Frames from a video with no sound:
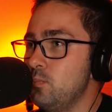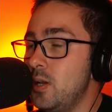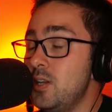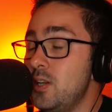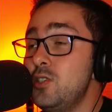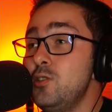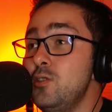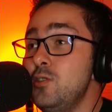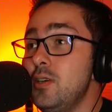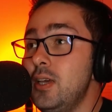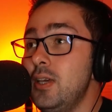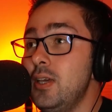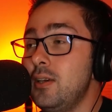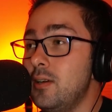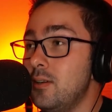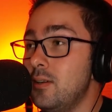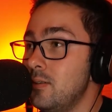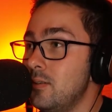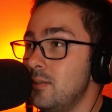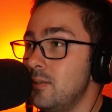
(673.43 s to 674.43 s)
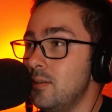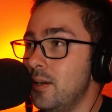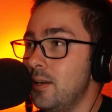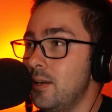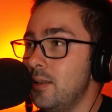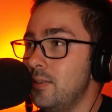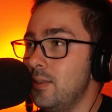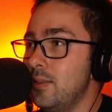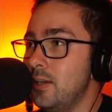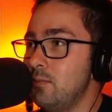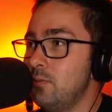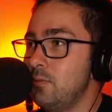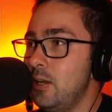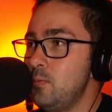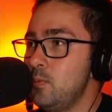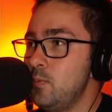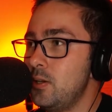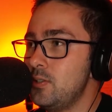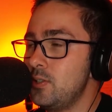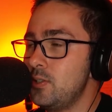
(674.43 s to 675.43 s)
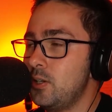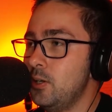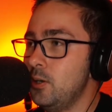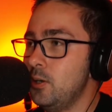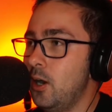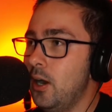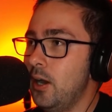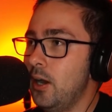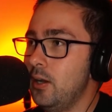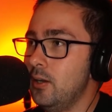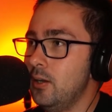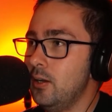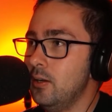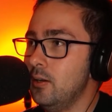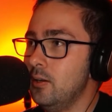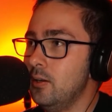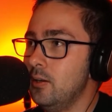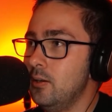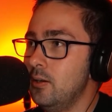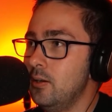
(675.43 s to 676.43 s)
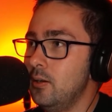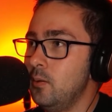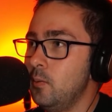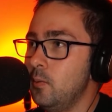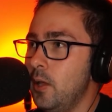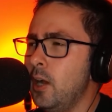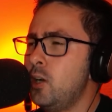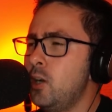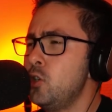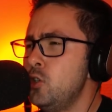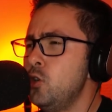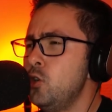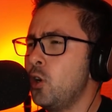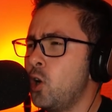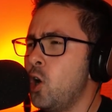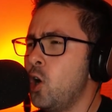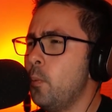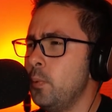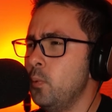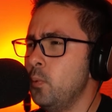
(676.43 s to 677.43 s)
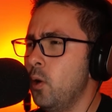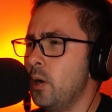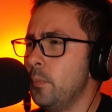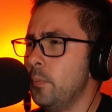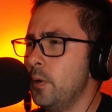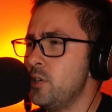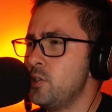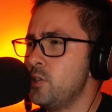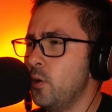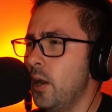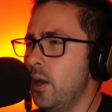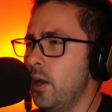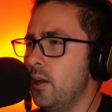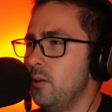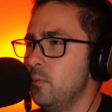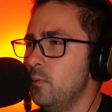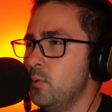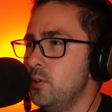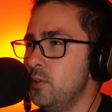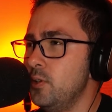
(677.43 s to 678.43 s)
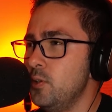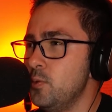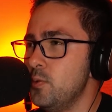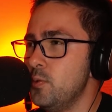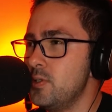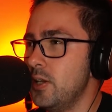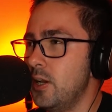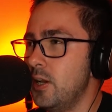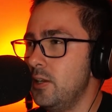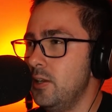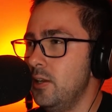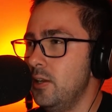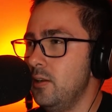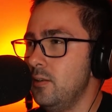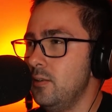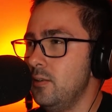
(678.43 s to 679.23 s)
unique, and I think if anybody's going to hire, because you're a copywriter by trade, wouldn't you? Would say, yeah.